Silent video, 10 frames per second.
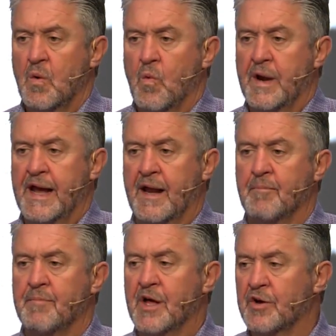when he had
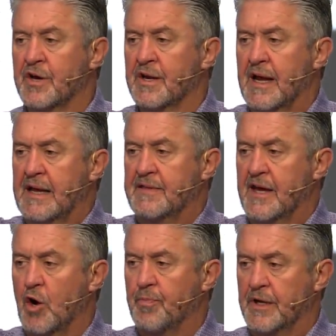1,000,000
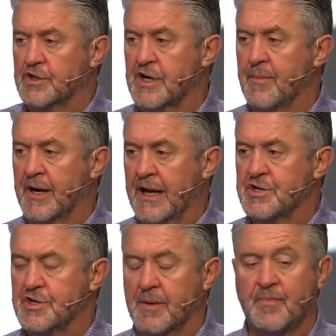Ethiopians come
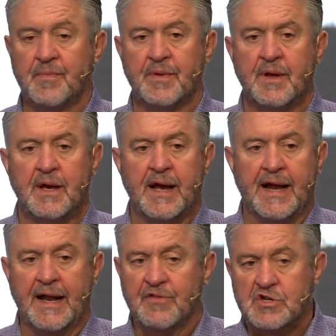against him, and
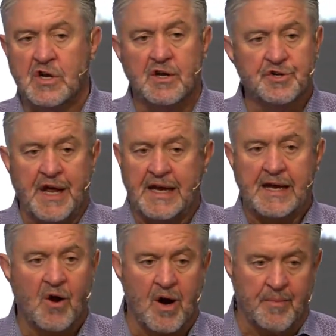he had this little
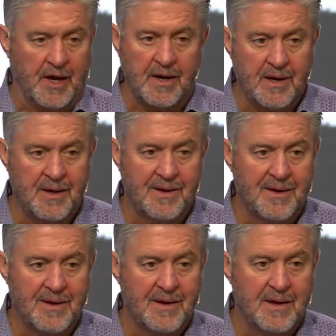dinky army,
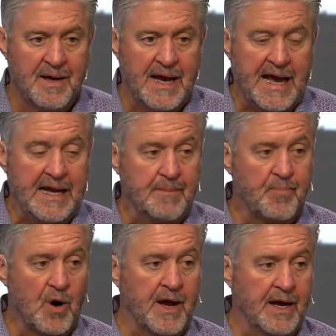and he
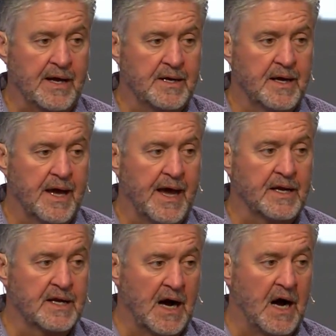prayed,
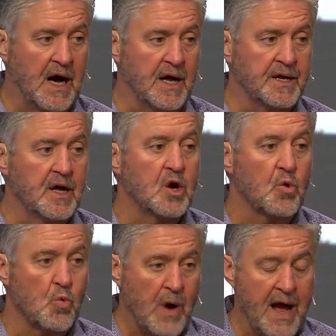and God
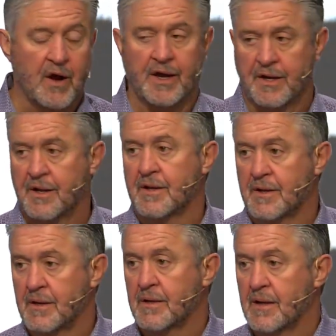routed
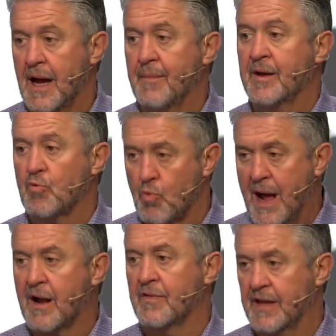
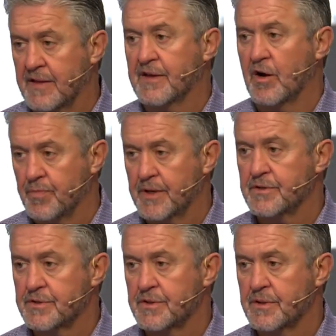the Ethiopians
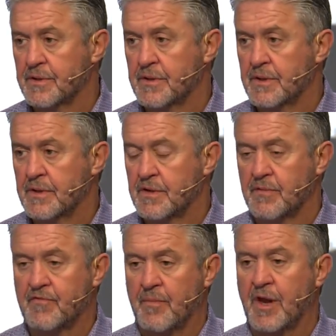
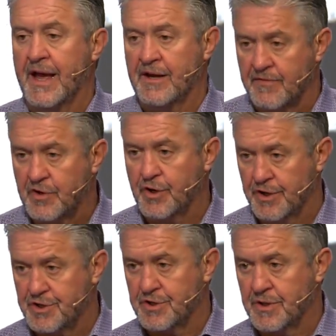from the land of
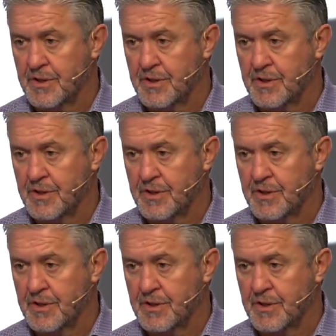Cush.